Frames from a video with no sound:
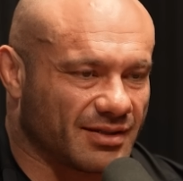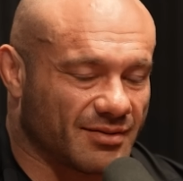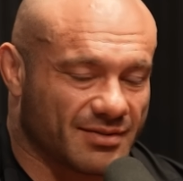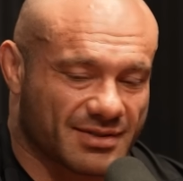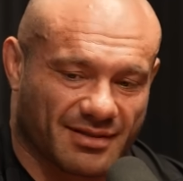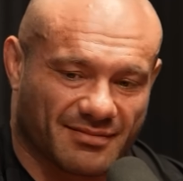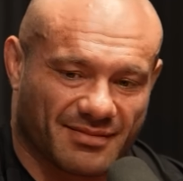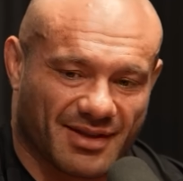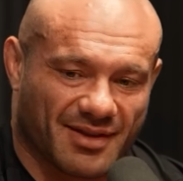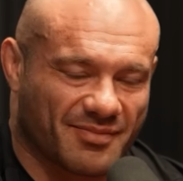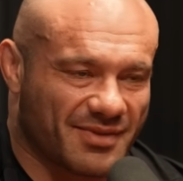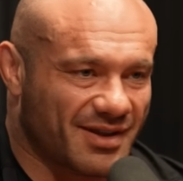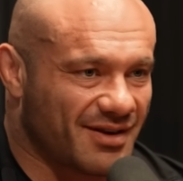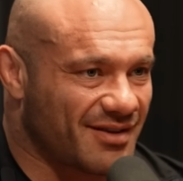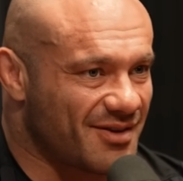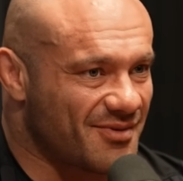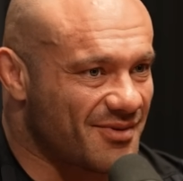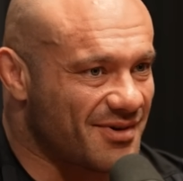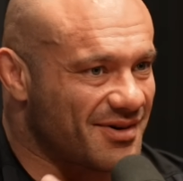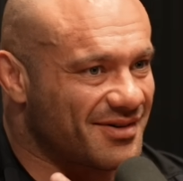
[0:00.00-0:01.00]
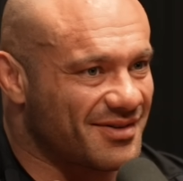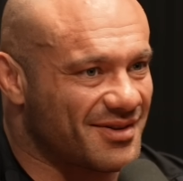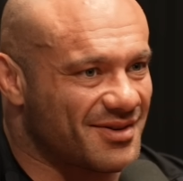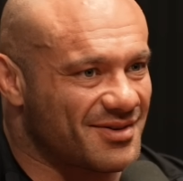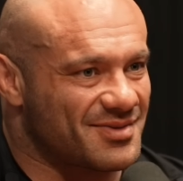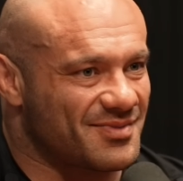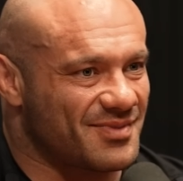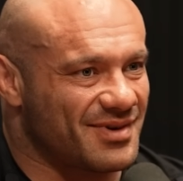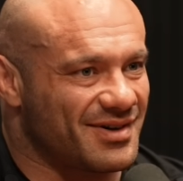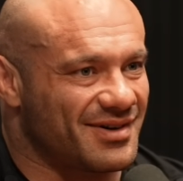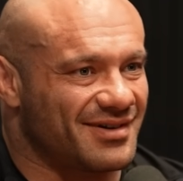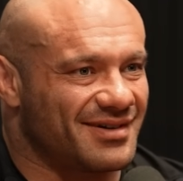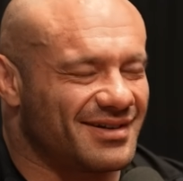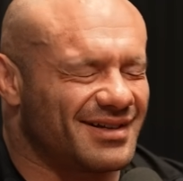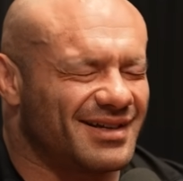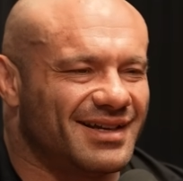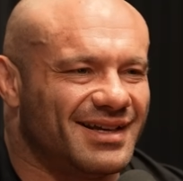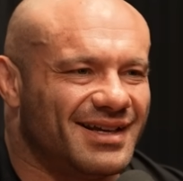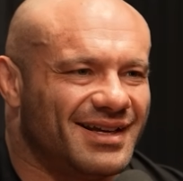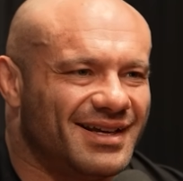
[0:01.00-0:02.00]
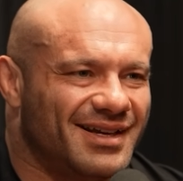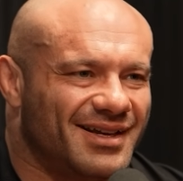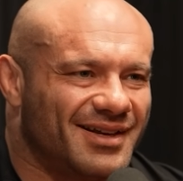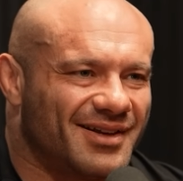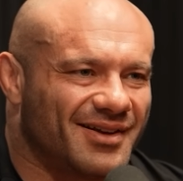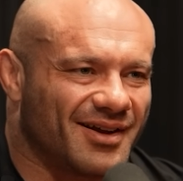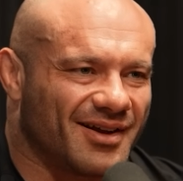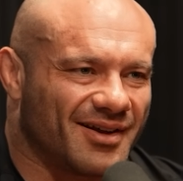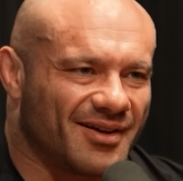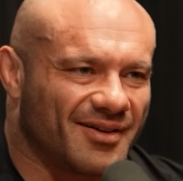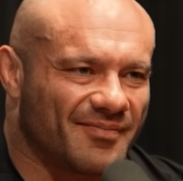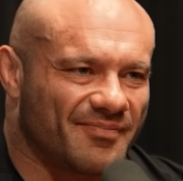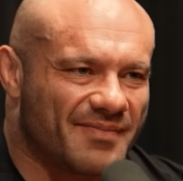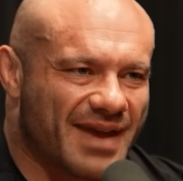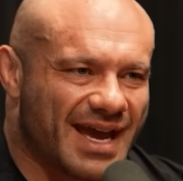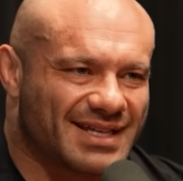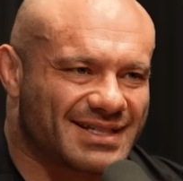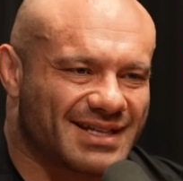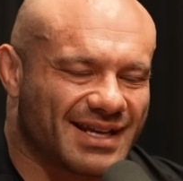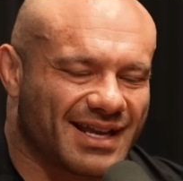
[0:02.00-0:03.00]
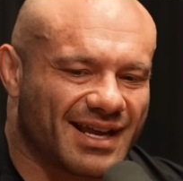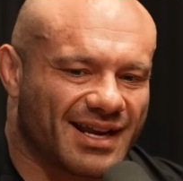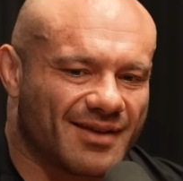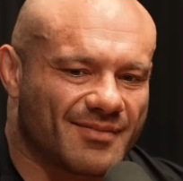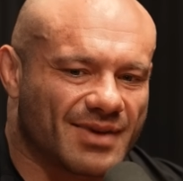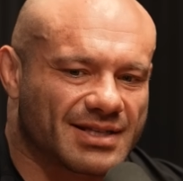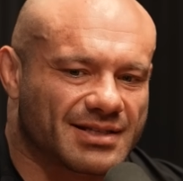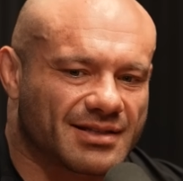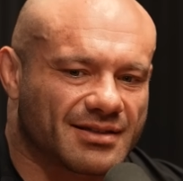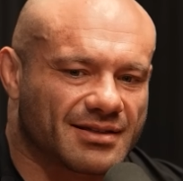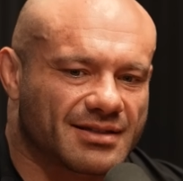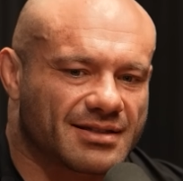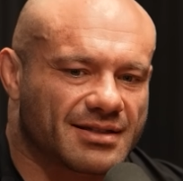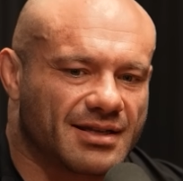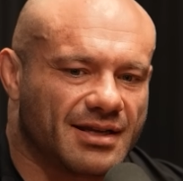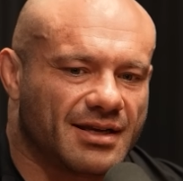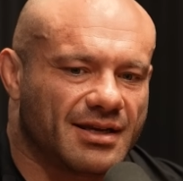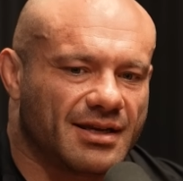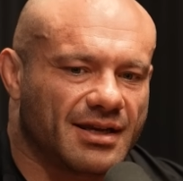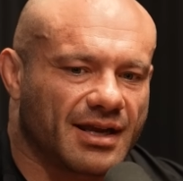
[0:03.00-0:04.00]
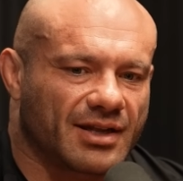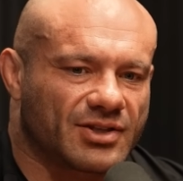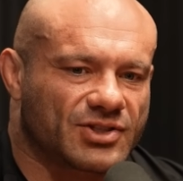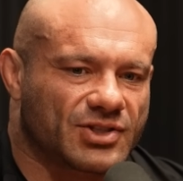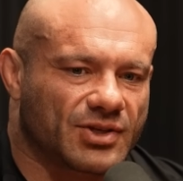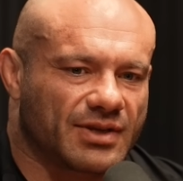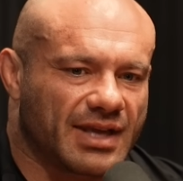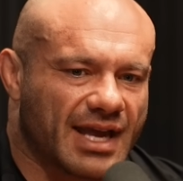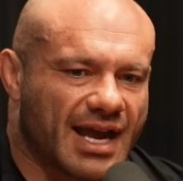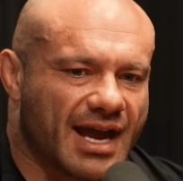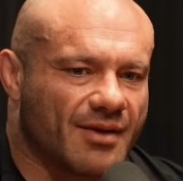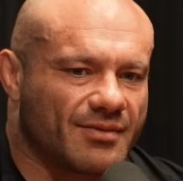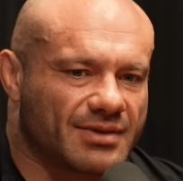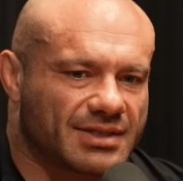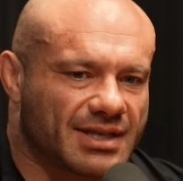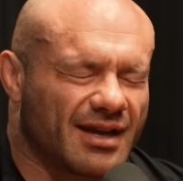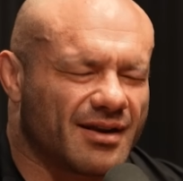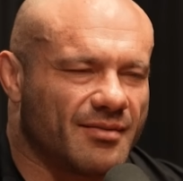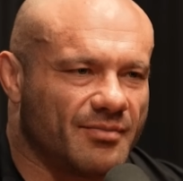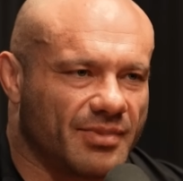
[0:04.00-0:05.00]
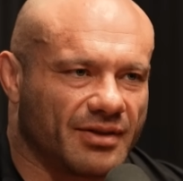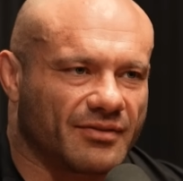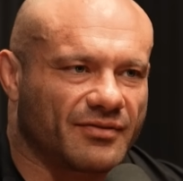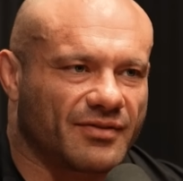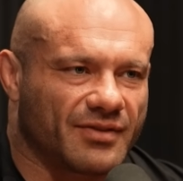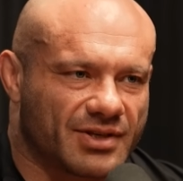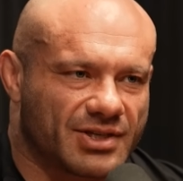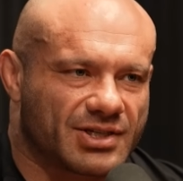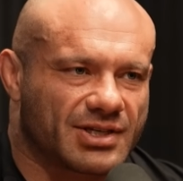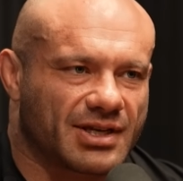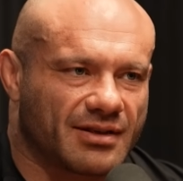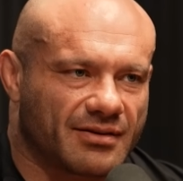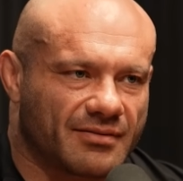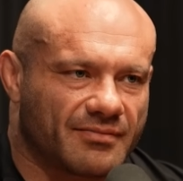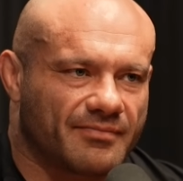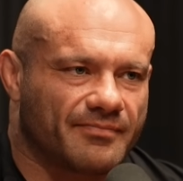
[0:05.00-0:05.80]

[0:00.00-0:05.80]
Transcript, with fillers: And I was like, yep, there they were, those weird um, masticating muscles. And so, yeah, I was kind of built for the shit.